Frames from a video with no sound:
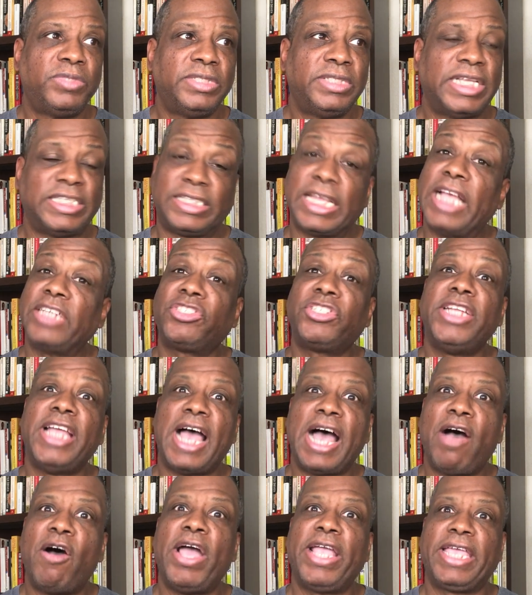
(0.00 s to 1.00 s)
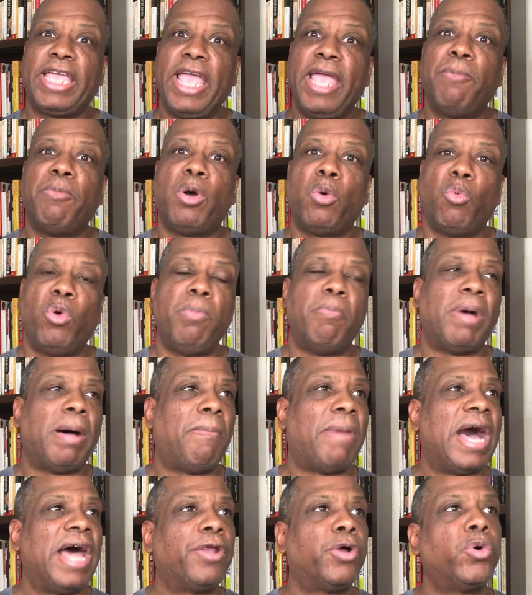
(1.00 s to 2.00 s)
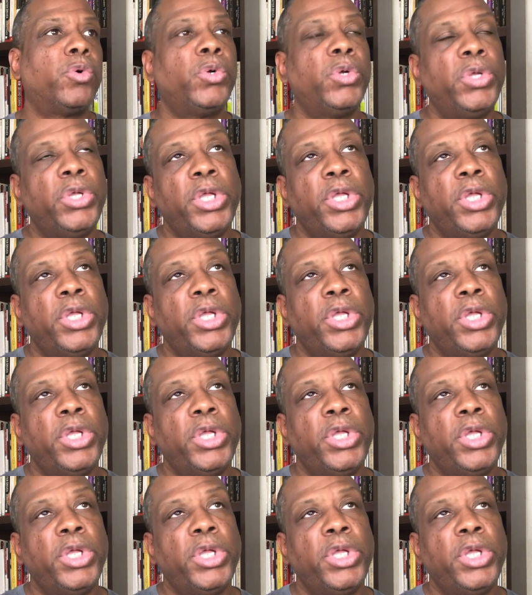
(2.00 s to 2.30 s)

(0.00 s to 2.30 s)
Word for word: that's actually how I came up with my motto.